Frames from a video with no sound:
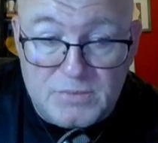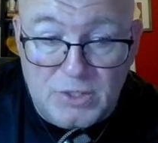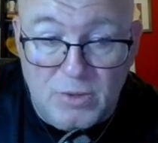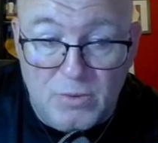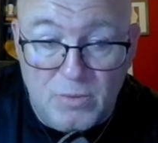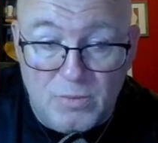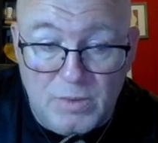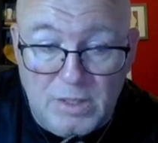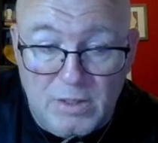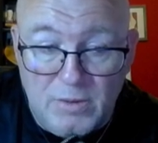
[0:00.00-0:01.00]
So,
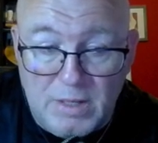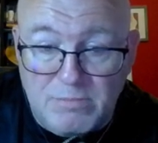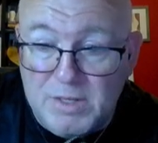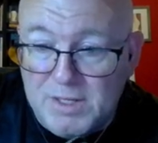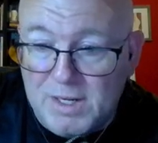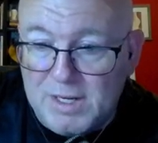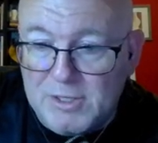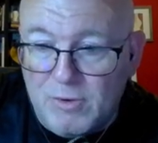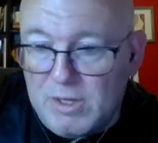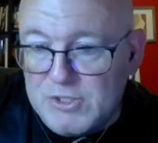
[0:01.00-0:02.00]
at midnight, I
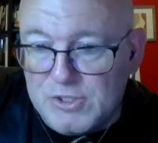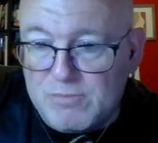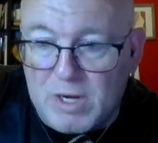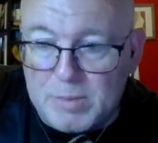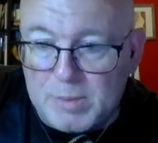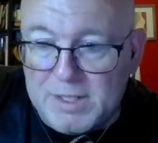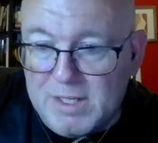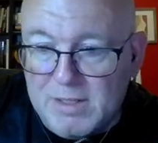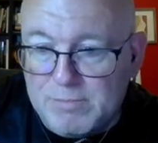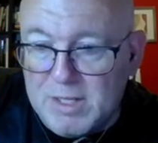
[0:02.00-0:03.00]
know I should
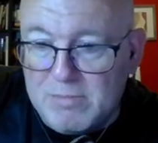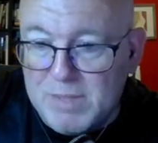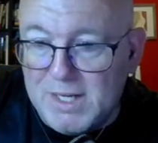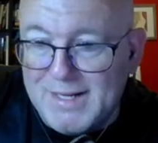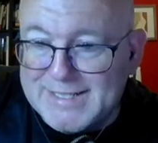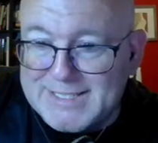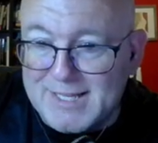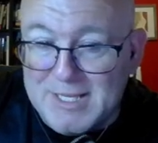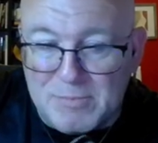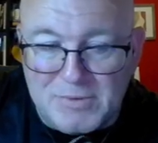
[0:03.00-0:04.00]
probably be in bed
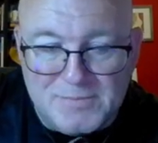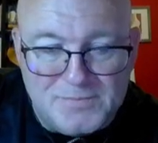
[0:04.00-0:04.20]
asleep.